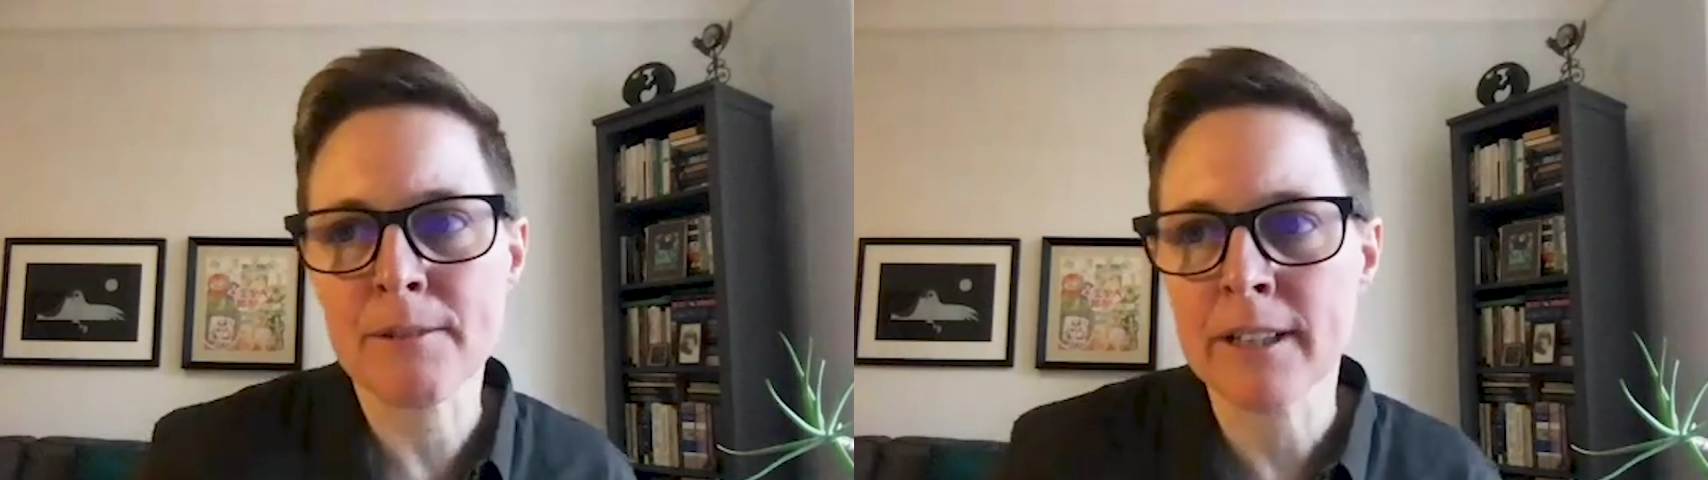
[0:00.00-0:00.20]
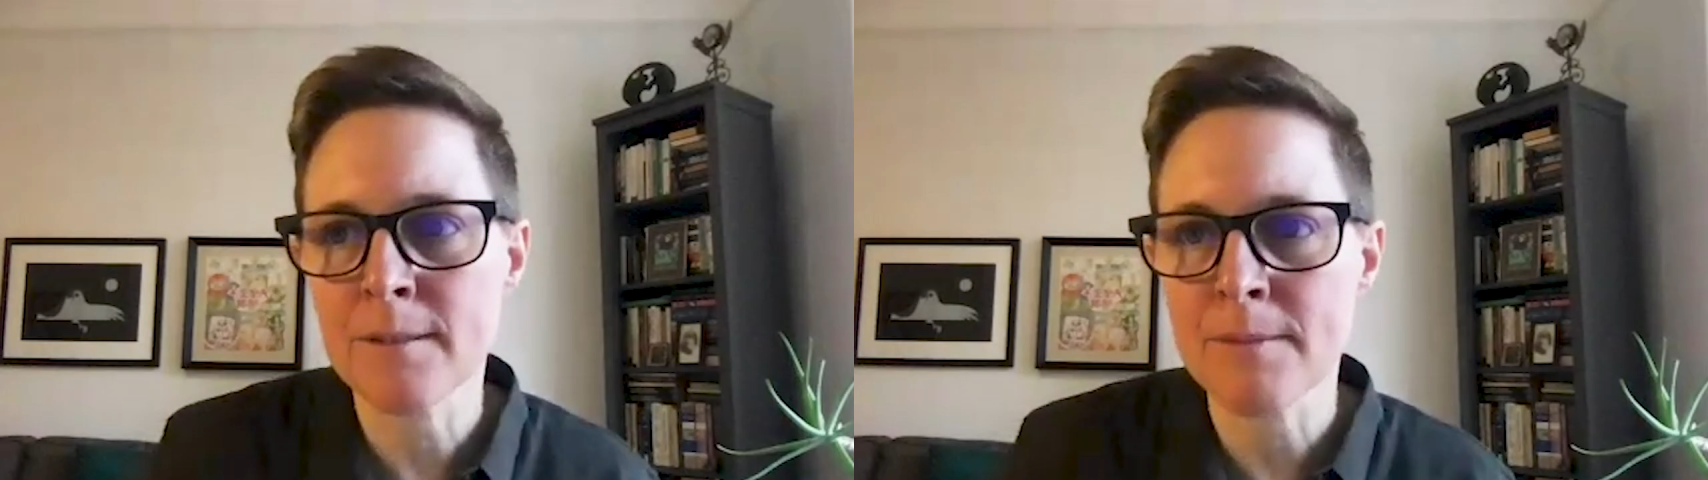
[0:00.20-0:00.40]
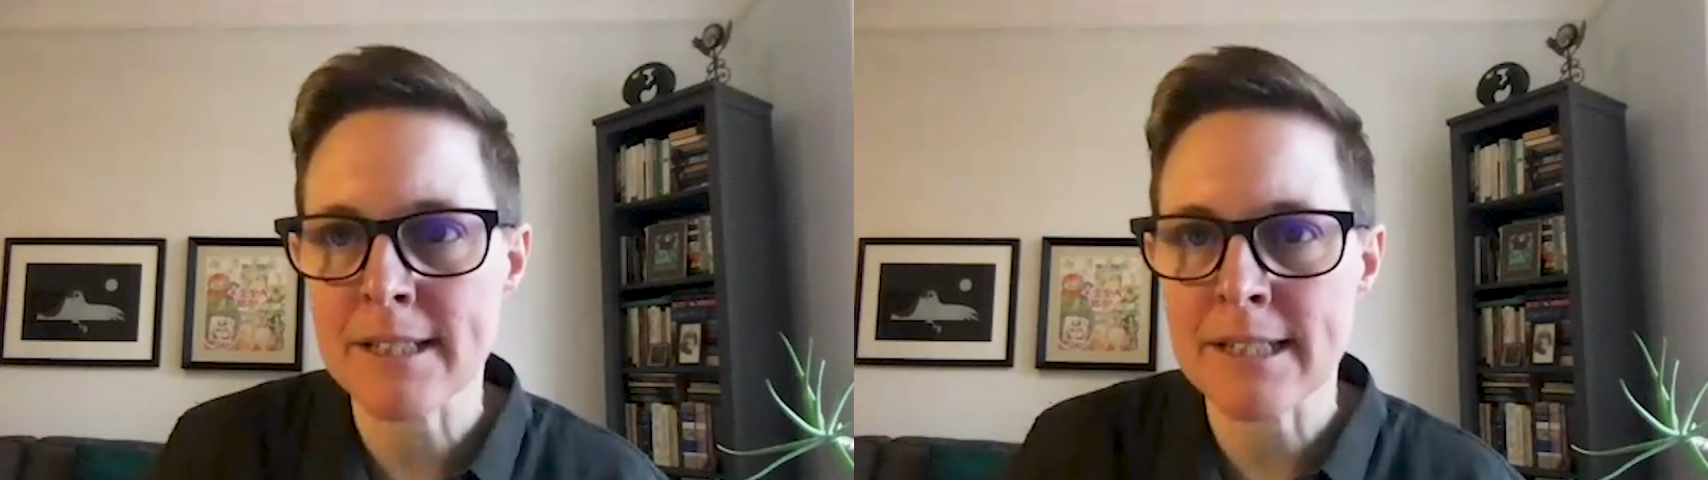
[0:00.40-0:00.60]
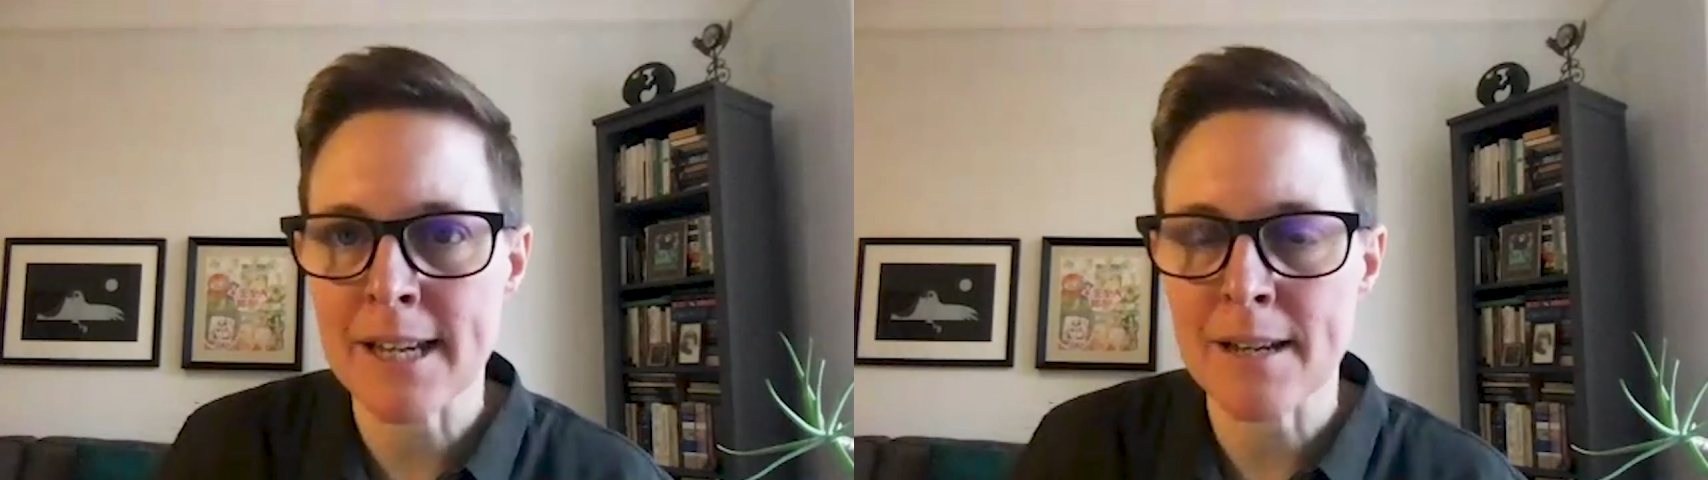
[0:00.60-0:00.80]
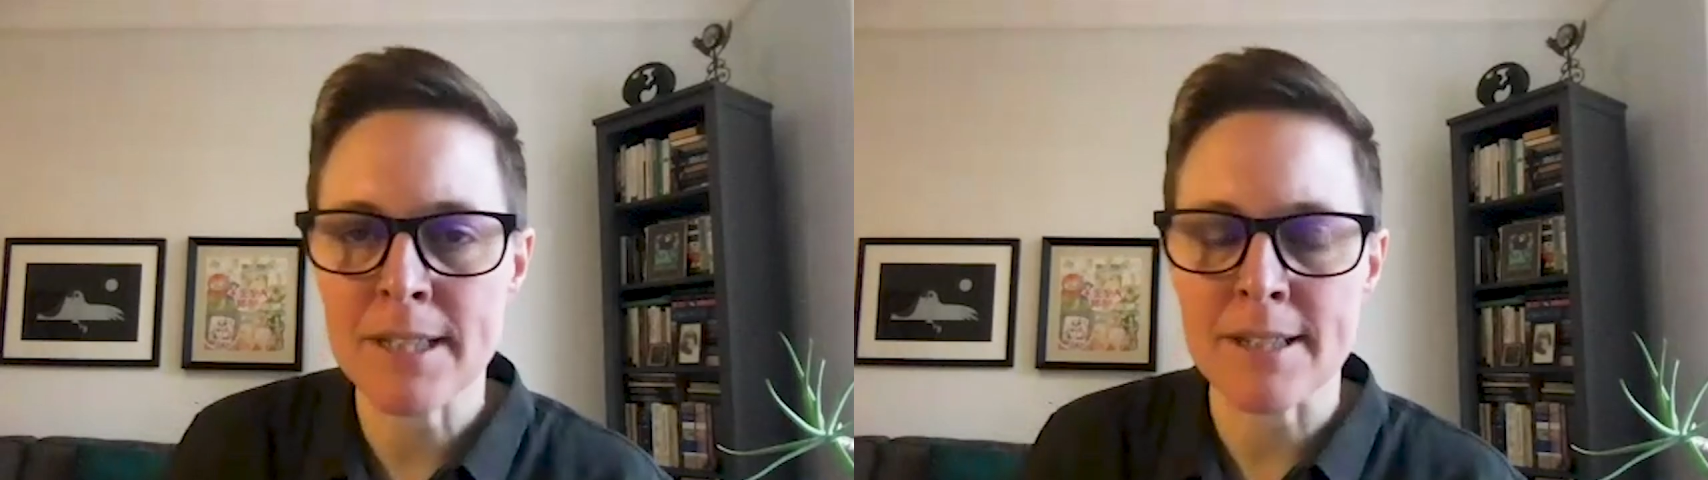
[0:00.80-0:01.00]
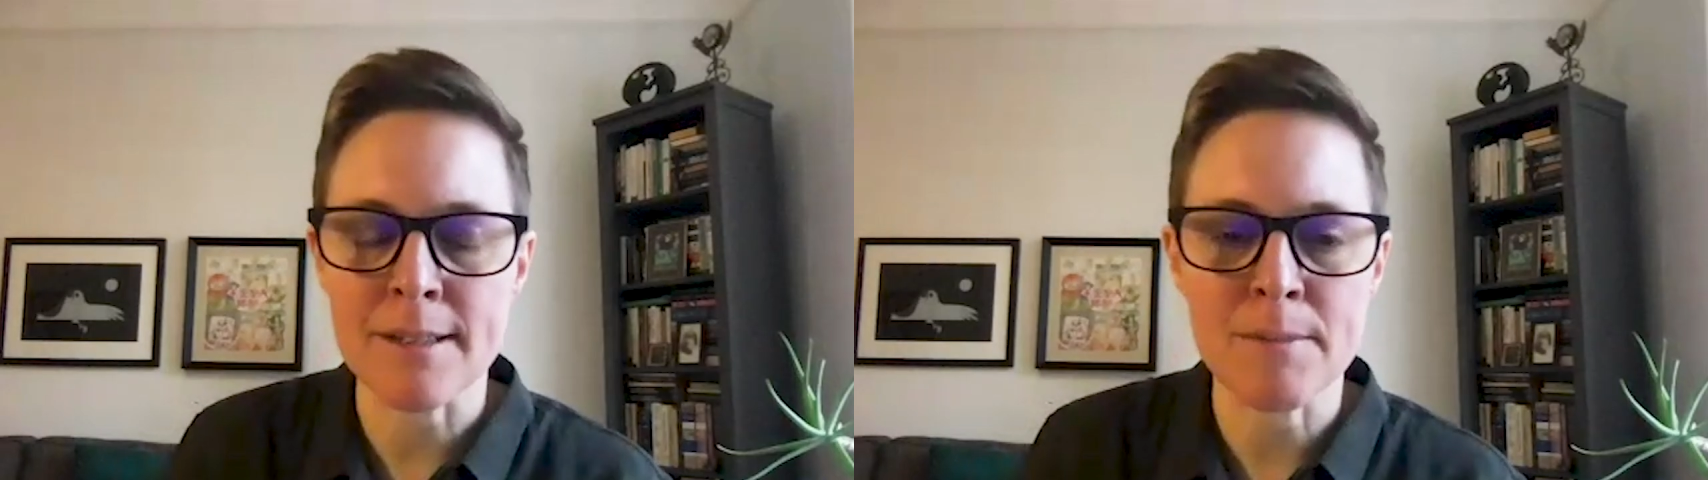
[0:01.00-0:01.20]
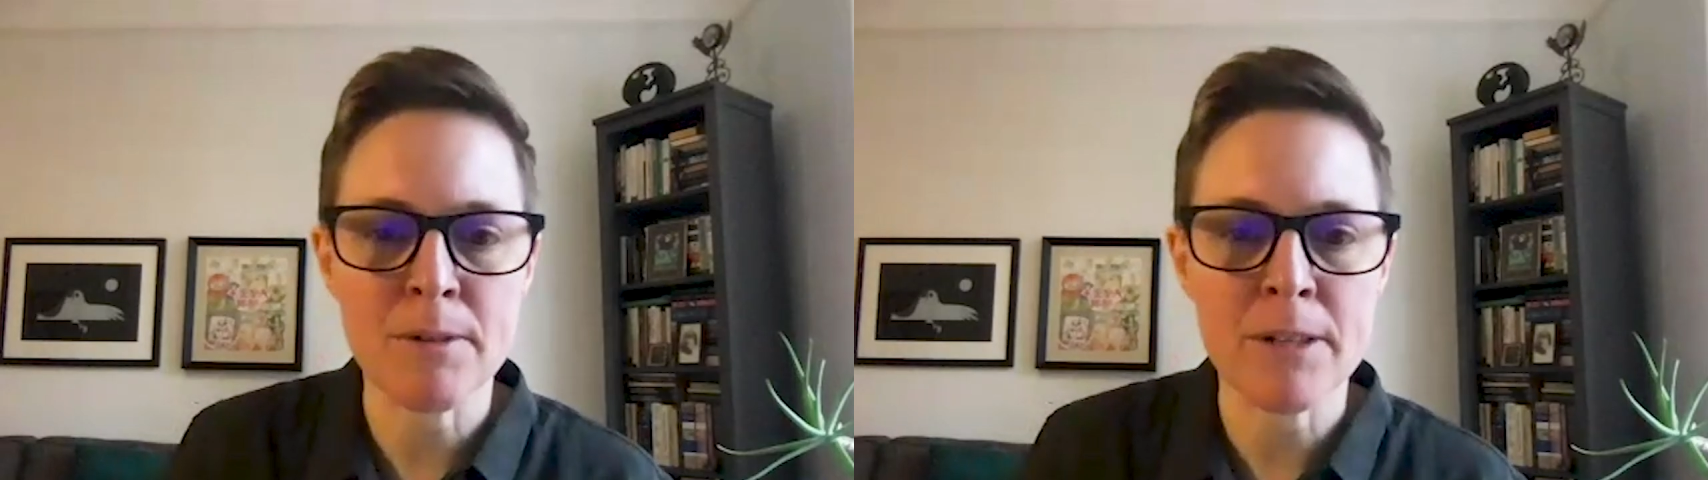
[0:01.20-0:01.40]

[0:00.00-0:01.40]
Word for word: it comes to DAM systems,